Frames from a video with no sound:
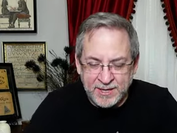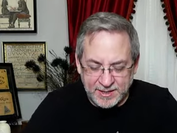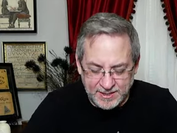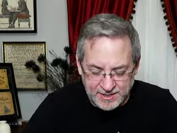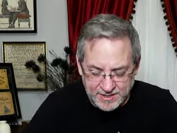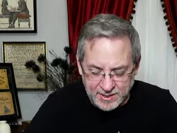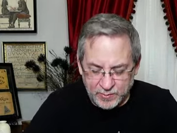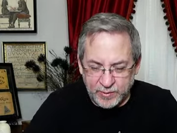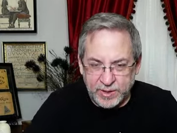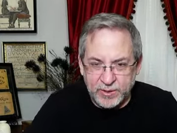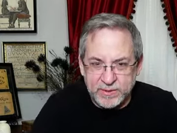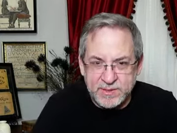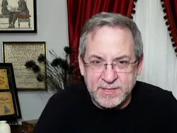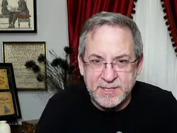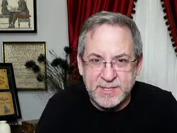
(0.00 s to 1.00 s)
And we use
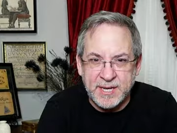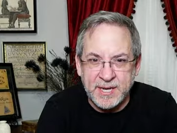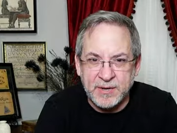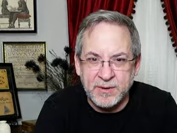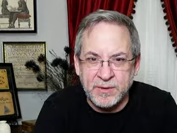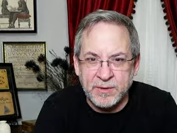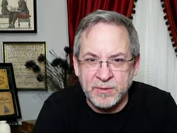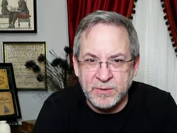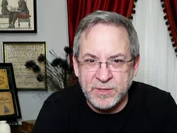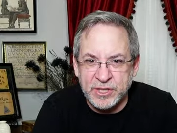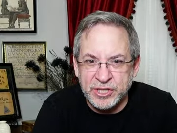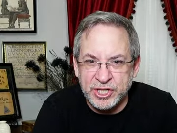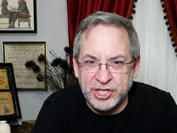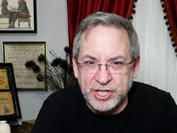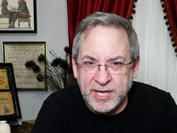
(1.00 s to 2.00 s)
the tarot to
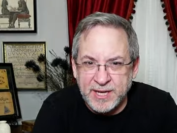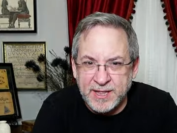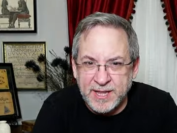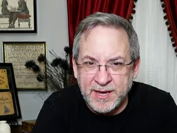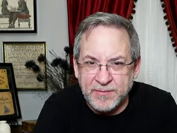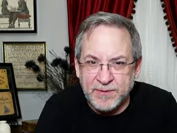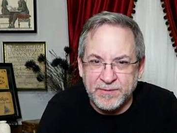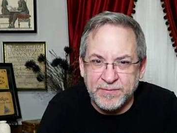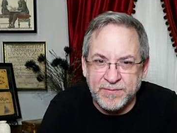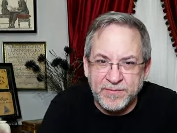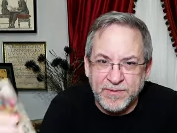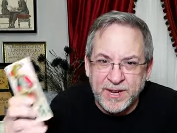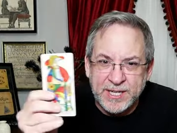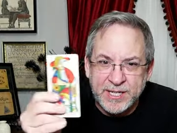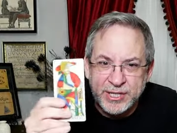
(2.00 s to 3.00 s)
check that
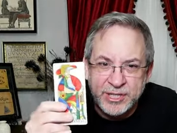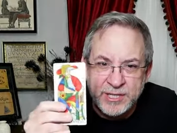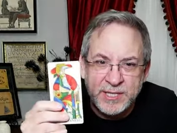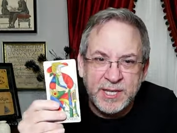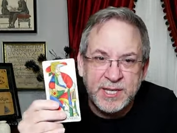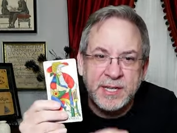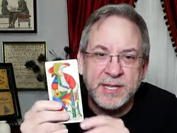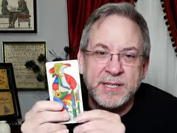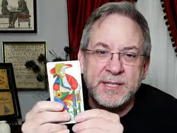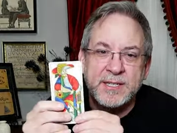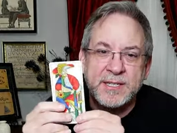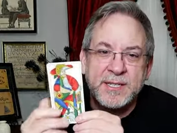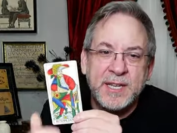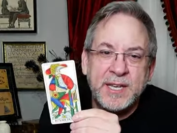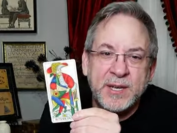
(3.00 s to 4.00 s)
reflection. And
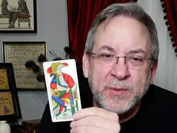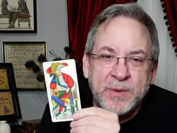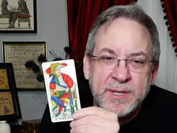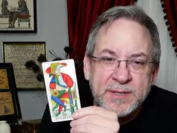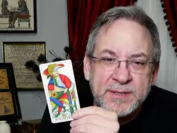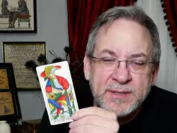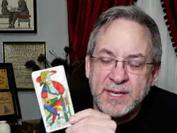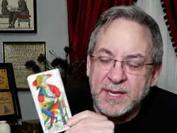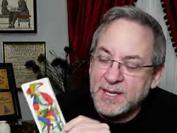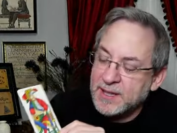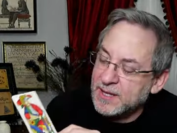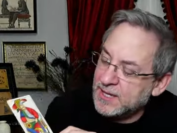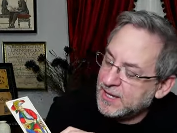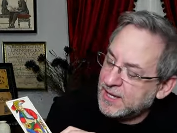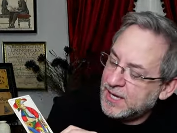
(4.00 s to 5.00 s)
today we see the
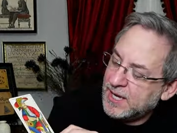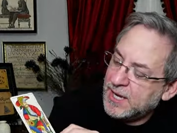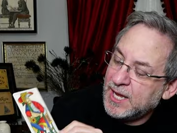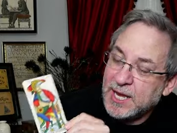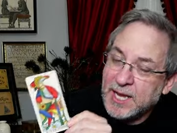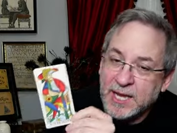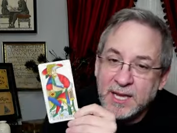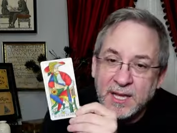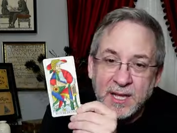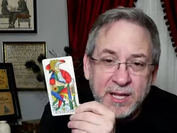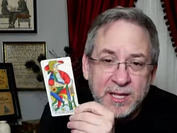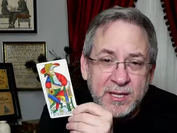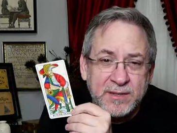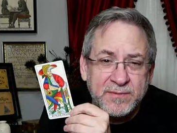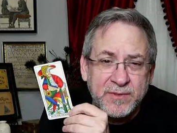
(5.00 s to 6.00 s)
King
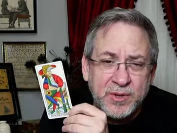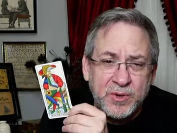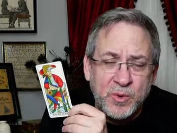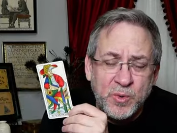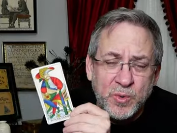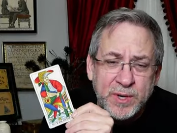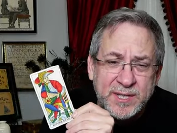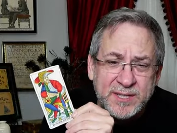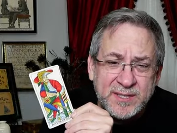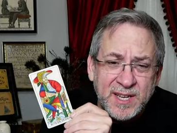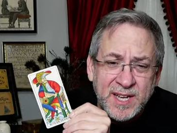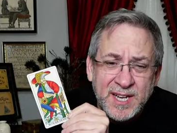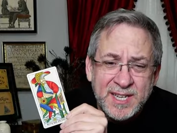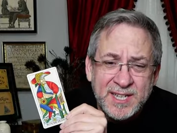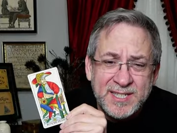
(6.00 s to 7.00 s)
of Coins.
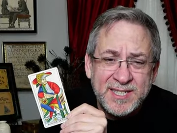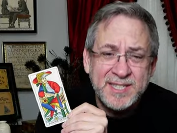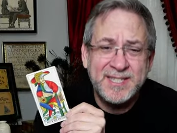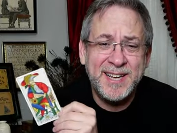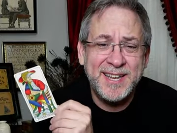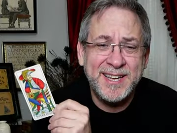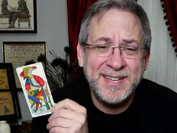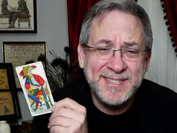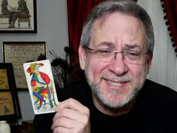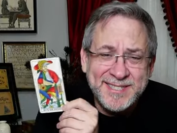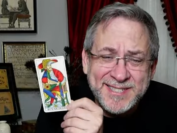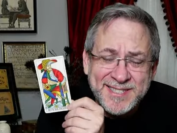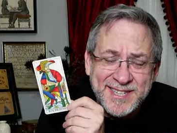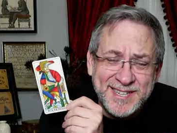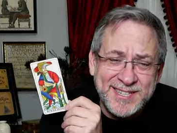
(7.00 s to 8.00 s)
Today is a
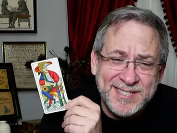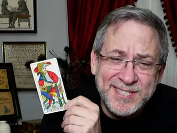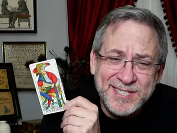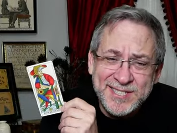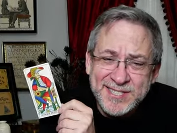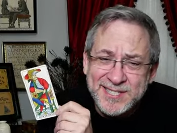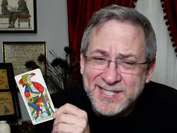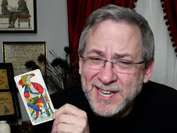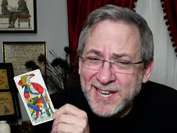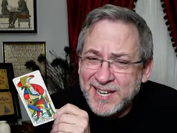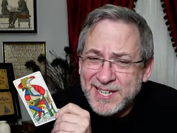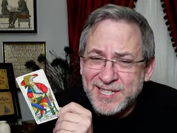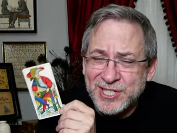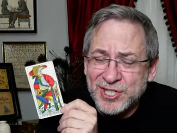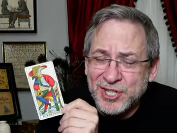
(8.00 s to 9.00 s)
day to just
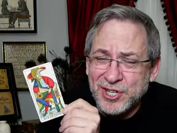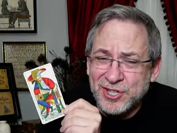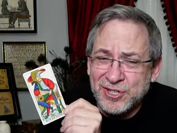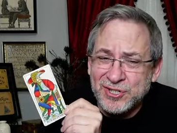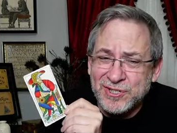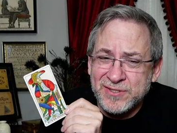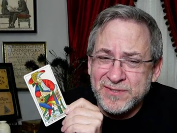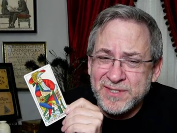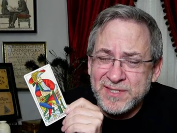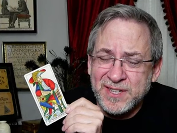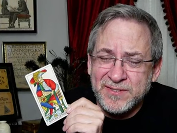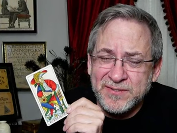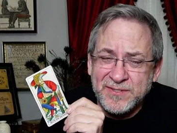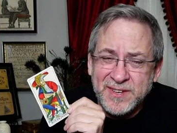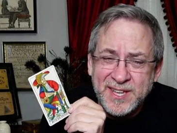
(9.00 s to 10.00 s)
take charge of
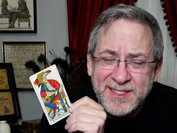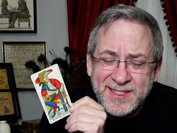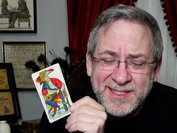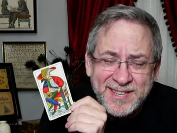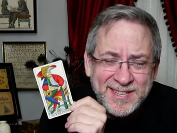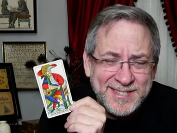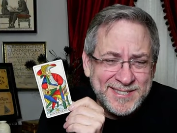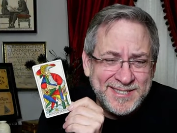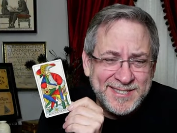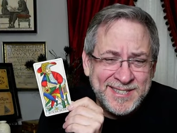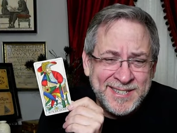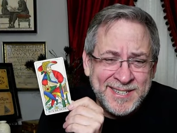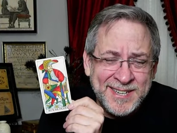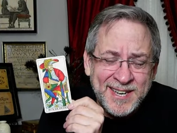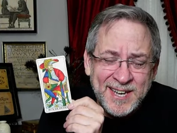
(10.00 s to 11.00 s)
stuff, get things
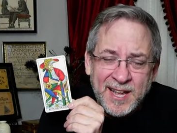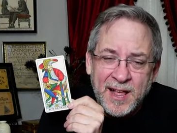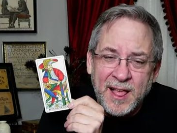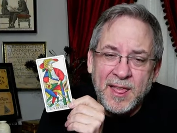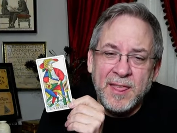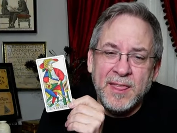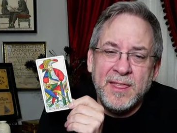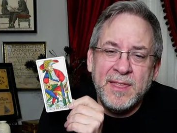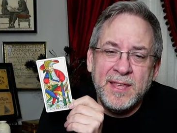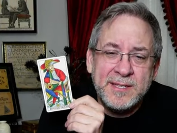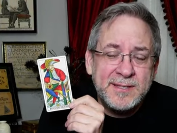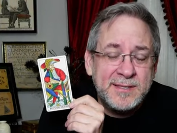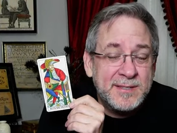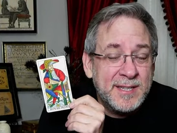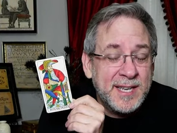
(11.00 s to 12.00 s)
done.
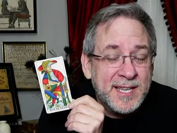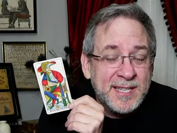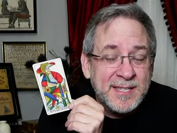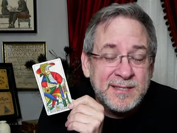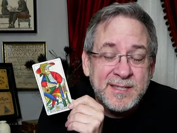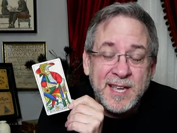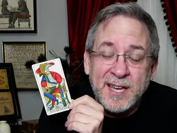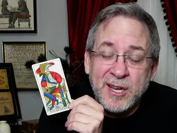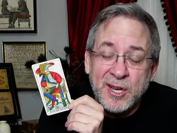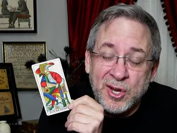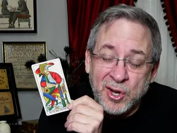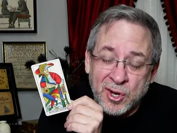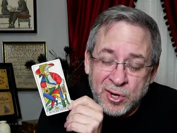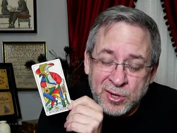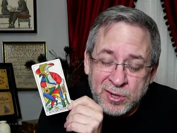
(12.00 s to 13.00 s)
This is a
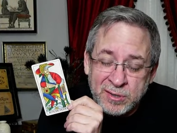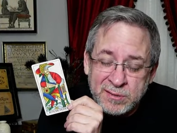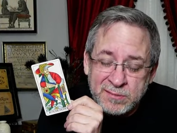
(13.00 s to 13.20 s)
card